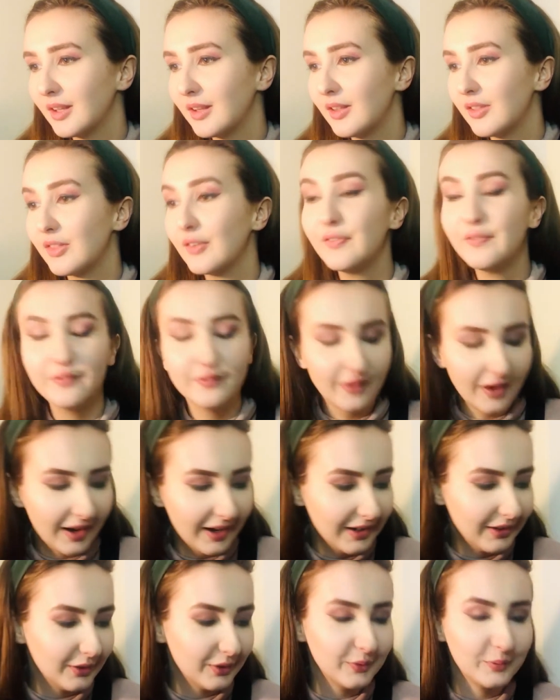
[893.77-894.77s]
The
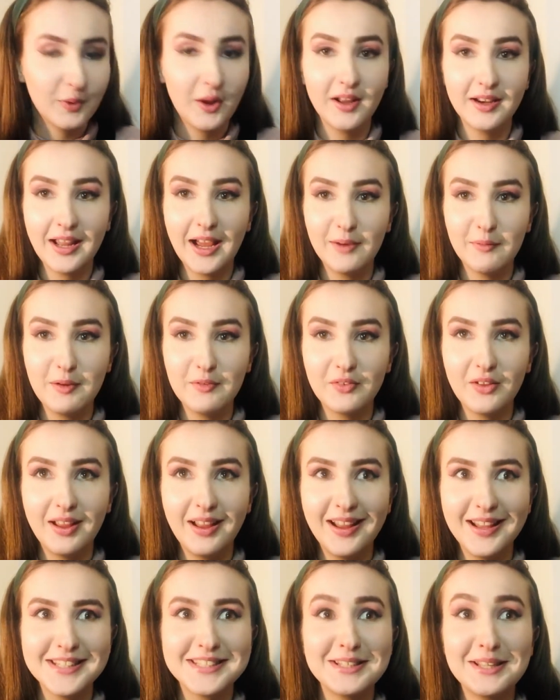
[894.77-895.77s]
final one, however,
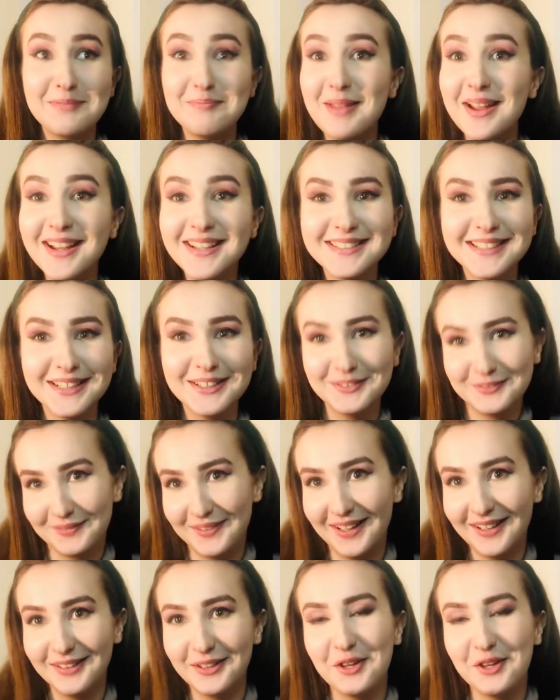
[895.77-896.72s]
is Amazing Phil.